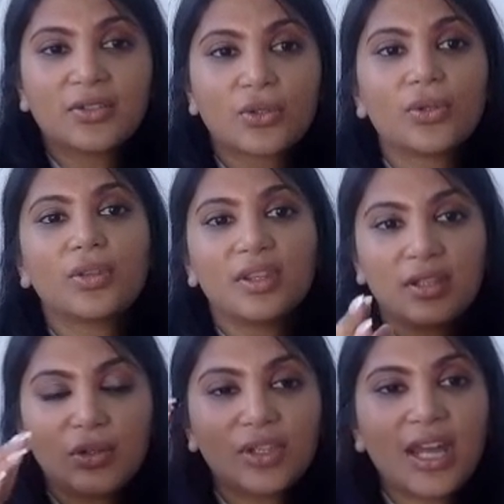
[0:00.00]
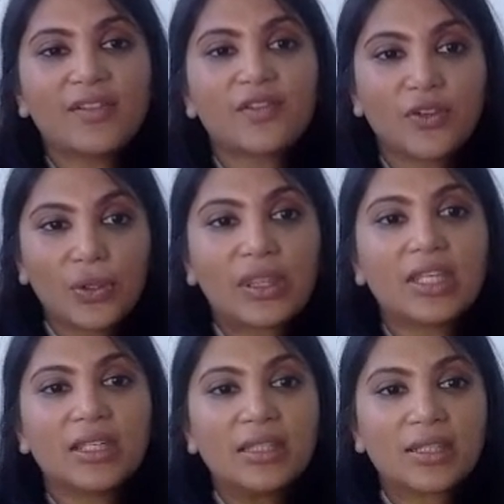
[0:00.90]
So you can have a few
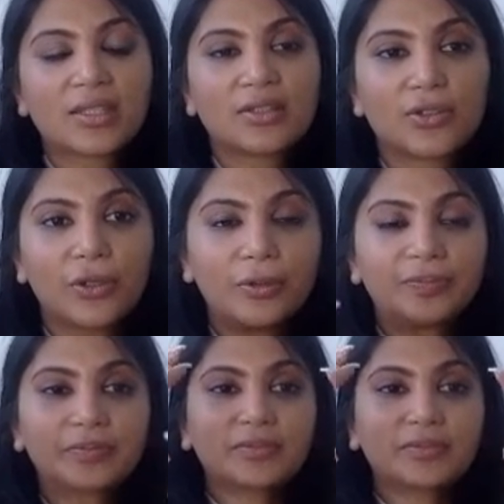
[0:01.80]
things. So